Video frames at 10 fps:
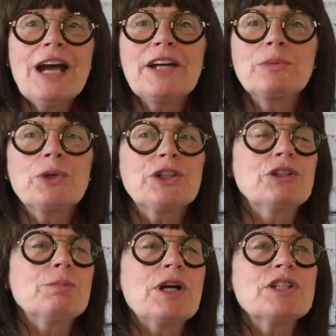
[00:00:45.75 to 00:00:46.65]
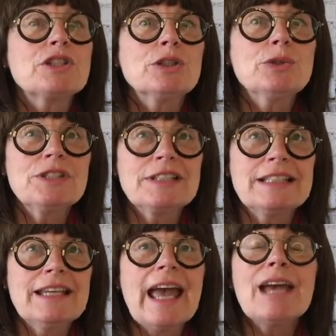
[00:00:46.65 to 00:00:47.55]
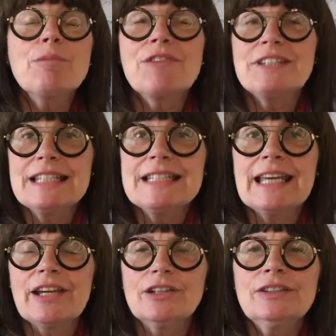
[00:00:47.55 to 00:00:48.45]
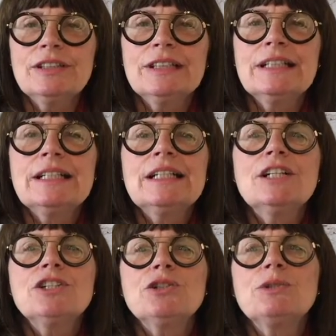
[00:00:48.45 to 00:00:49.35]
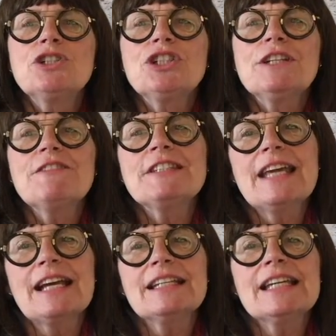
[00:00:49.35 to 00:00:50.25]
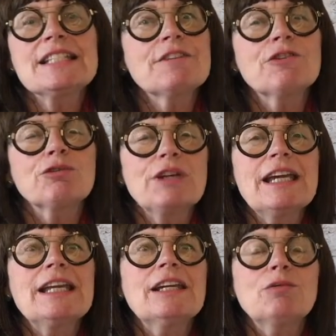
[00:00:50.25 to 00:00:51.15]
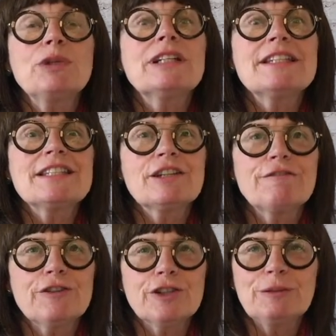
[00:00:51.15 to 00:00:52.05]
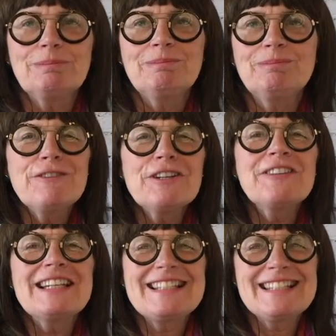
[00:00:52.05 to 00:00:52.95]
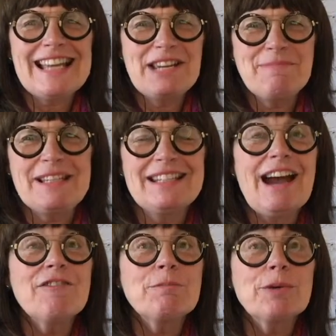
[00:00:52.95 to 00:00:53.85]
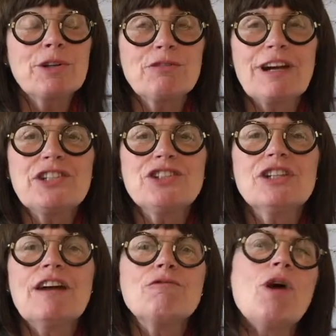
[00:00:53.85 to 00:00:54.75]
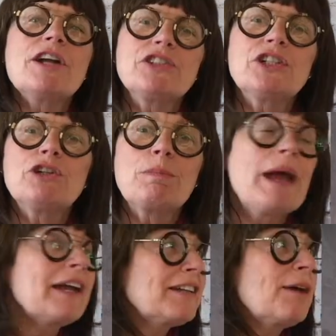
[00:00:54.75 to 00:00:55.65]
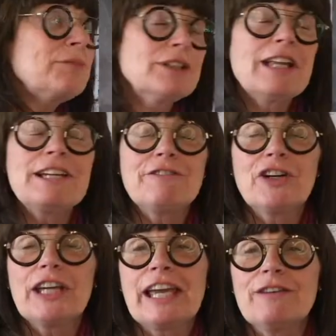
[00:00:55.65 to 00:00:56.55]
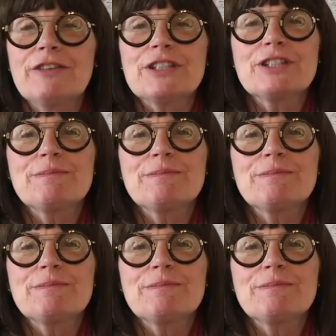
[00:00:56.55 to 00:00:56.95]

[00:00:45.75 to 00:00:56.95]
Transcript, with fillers: to work your brush loosely and with detail to achieve the techniques of creating realistic fur. Feel the excitement of the progression of watching your pet come to life on canvas.